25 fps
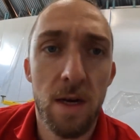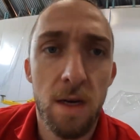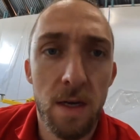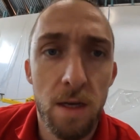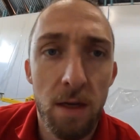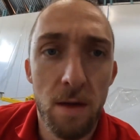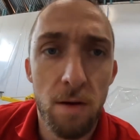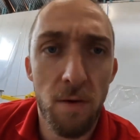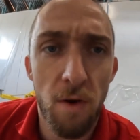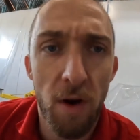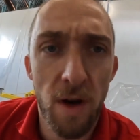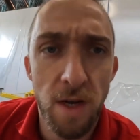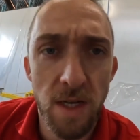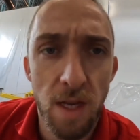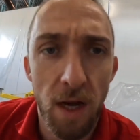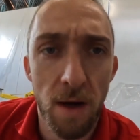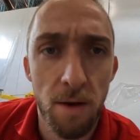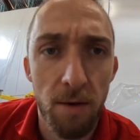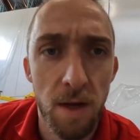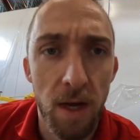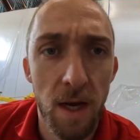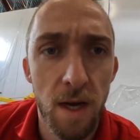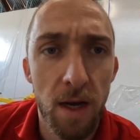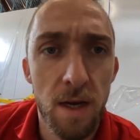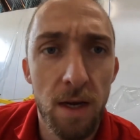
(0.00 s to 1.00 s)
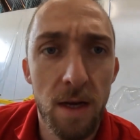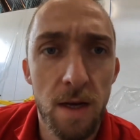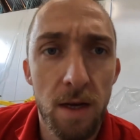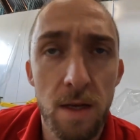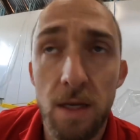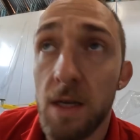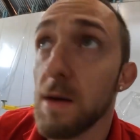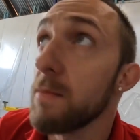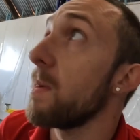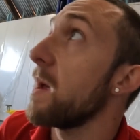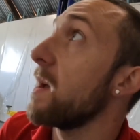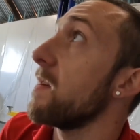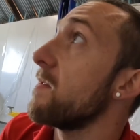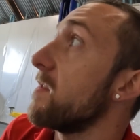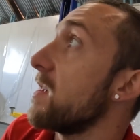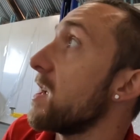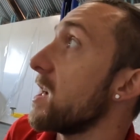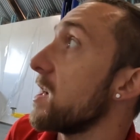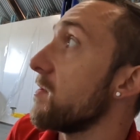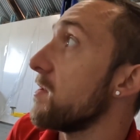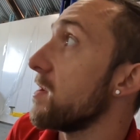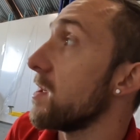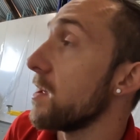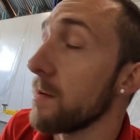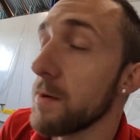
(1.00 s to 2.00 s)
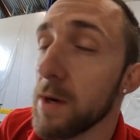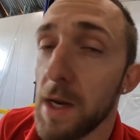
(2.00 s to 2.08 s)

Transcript: It's alright down here. It's a bit flickery though,